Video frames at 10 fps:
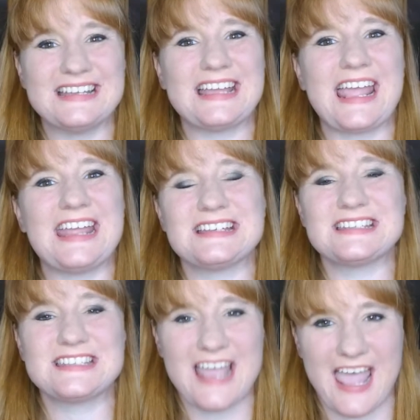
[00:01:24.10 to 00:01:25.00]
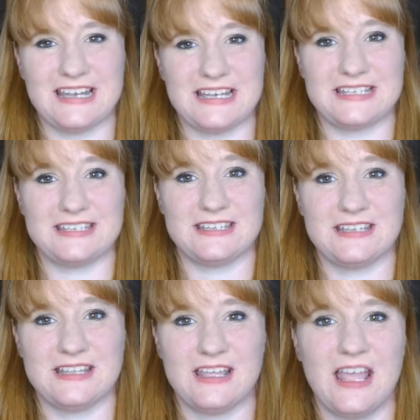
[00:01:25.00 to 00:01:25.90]
Intent.
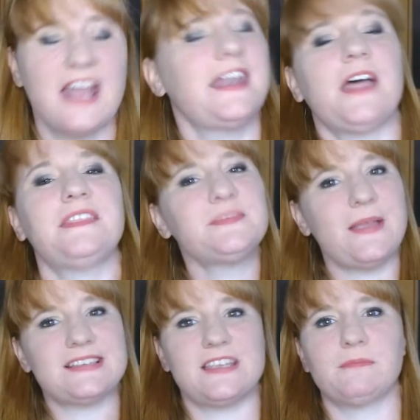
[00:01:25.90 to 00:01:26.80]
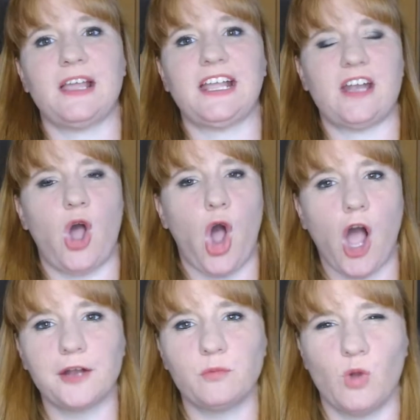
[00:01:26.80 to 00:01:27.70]
Now this may seem like an
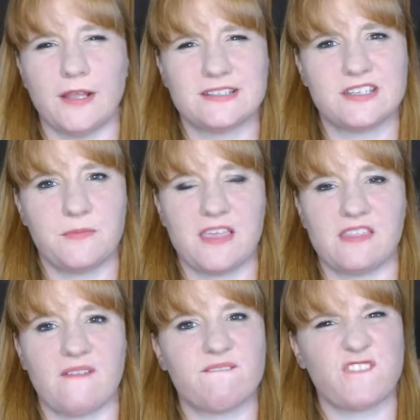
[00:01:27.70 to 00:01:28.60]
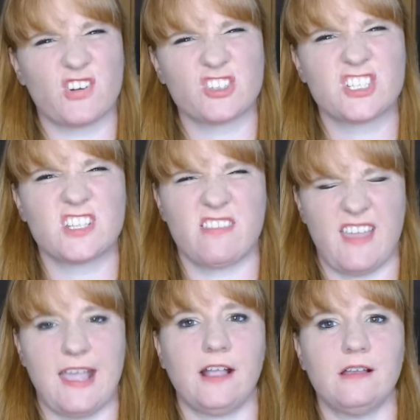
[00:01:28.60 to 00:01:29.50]
odd one to be the first
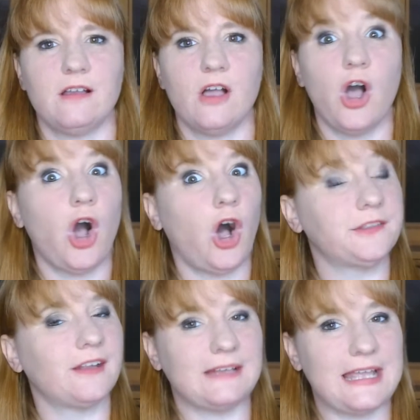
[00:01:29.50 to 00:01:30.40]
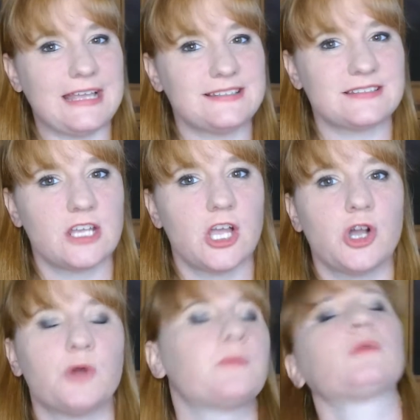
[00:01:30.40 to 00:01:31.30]
thing on the list,
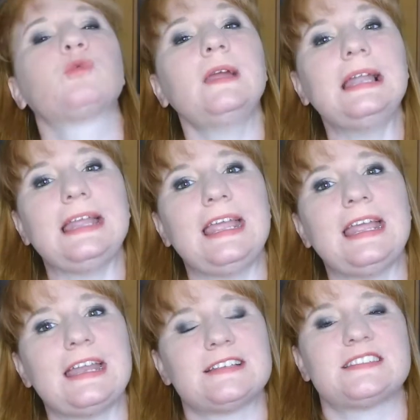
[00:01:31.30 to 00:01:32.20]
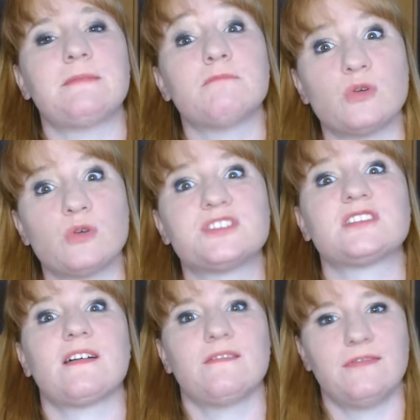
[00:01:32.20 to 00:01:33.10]
but really it is the most
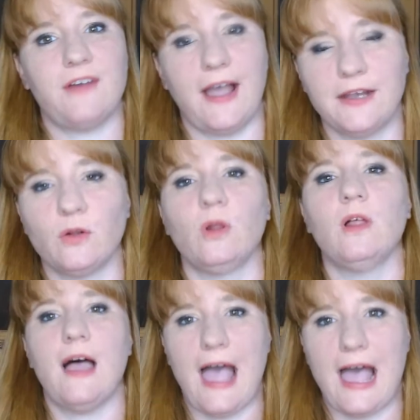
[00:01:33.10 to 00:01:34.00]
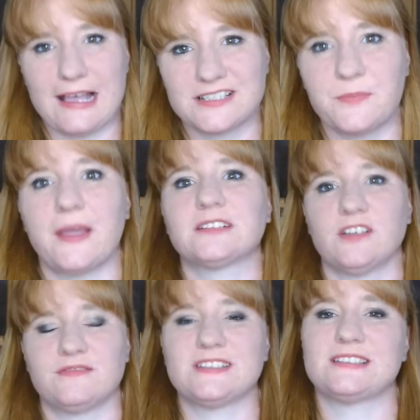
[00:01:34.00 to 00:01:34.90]
vital aspect
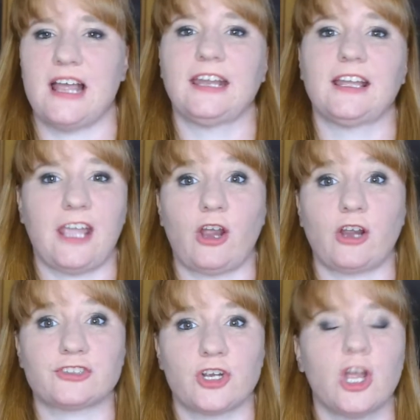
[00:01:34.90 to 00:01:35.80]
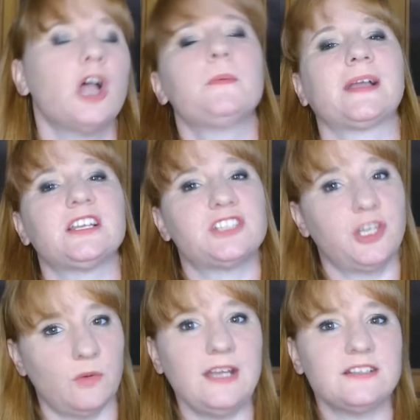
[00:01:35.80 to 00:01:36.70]
of designing a character, because
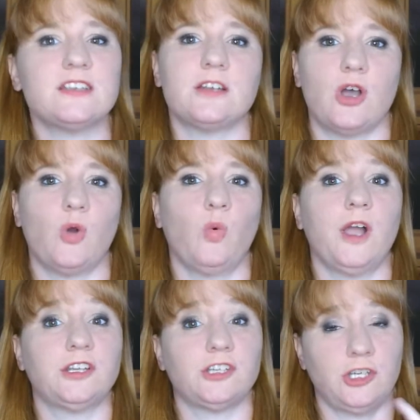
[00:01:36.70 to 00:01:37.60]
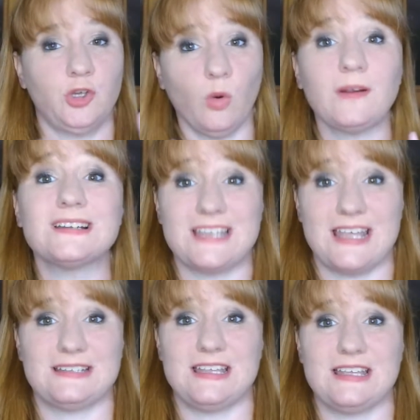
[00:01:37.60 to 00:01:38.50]
you need to know what your
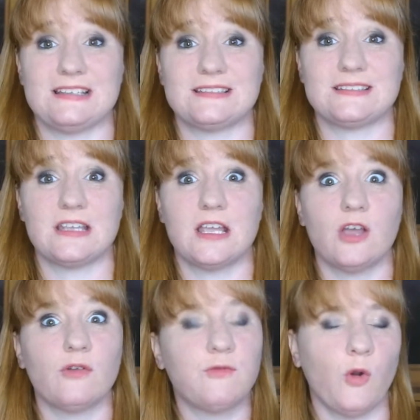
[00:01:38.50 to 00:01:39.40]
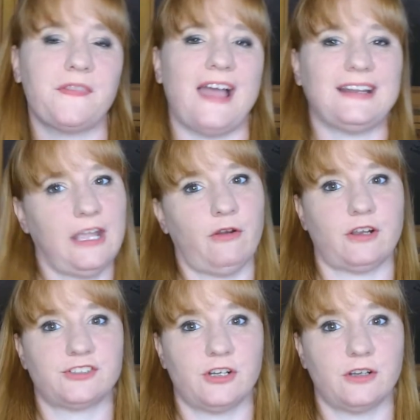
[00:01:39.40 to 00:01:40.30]
intent is for that
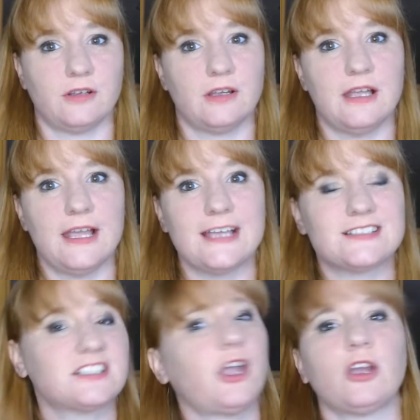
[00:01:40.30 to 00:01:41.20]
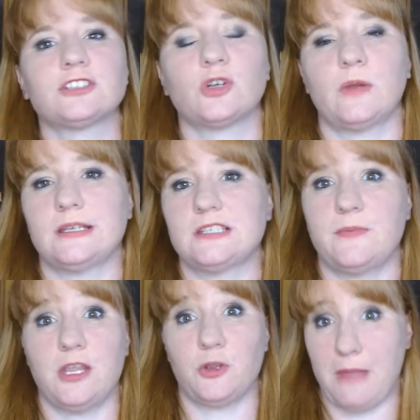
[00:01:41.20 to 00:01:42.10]
character. Is this character going to be
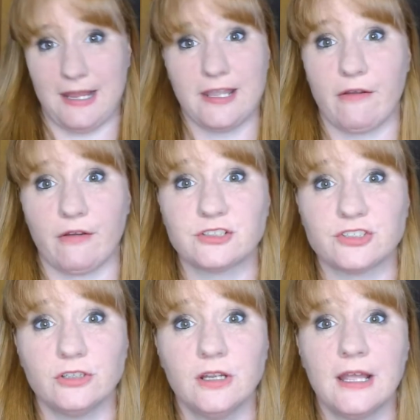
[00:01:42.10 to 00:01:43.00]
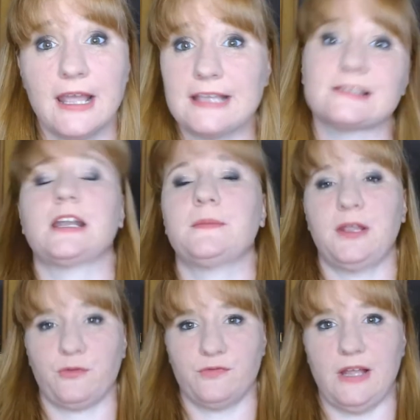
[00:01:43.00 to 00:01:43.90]
your main character? Is it going to be your
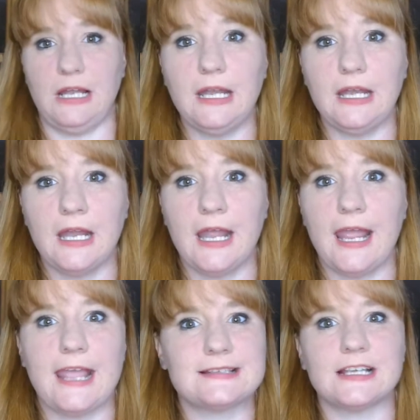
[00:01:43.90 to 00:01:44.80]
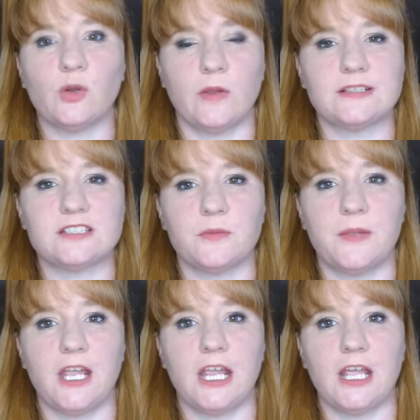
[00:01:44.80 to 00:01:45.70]
villain? Is it going to
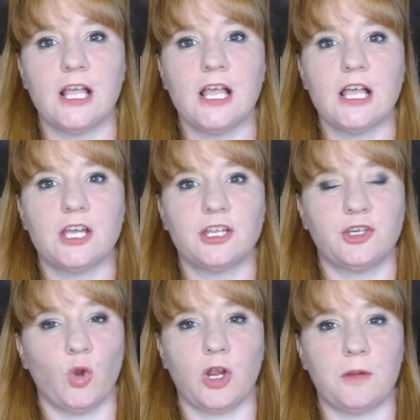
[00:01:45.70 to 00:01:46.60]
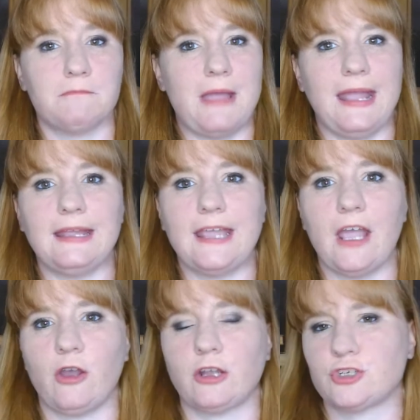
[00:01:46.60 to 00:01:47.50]
be your main
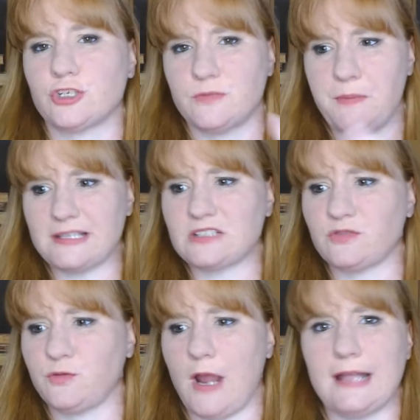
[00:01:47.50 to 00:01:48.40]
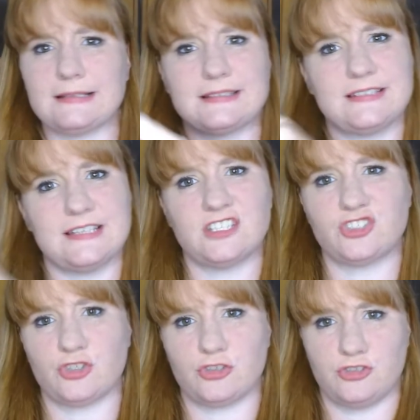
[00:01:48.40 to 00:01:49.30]
character's best friend's
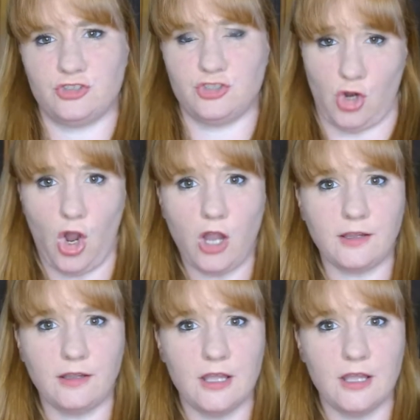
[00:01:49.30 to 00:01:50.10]
sister's dog?